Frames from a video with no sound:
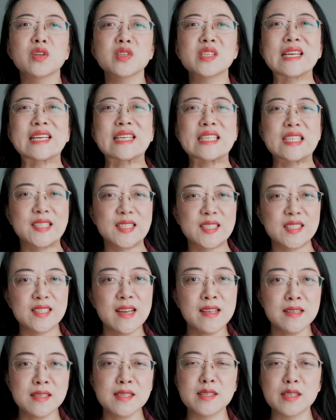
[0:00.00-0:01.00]
There's
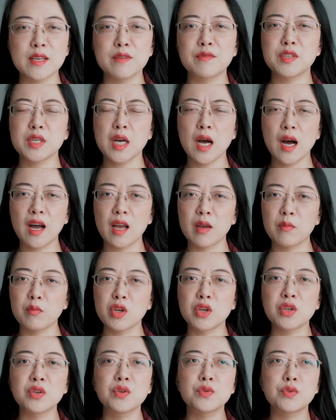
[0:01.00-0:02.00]
extensive time
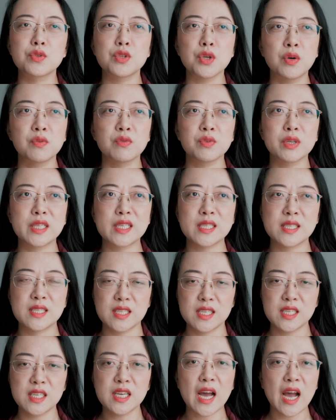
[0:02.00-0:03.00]
that you don't really
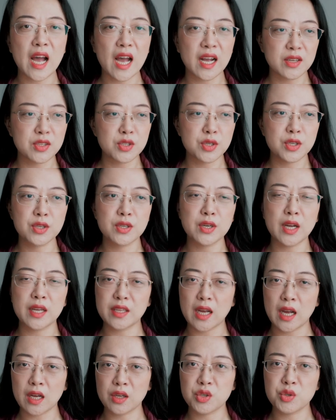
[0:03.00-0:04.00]
see actor
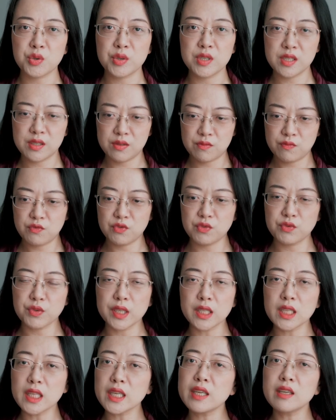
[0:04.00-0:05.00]
and actress
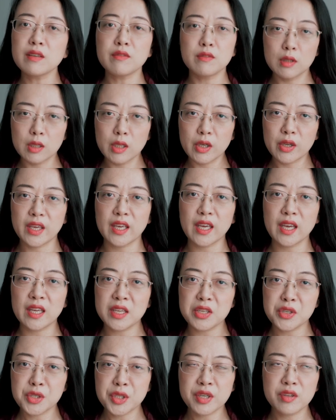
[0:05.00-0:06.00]
really looking
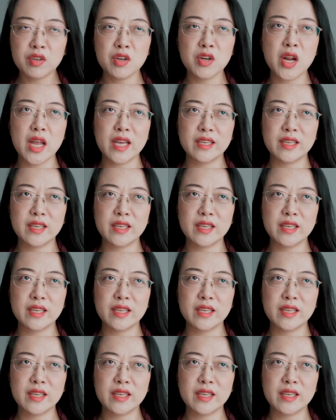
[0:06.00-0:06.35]
at each other.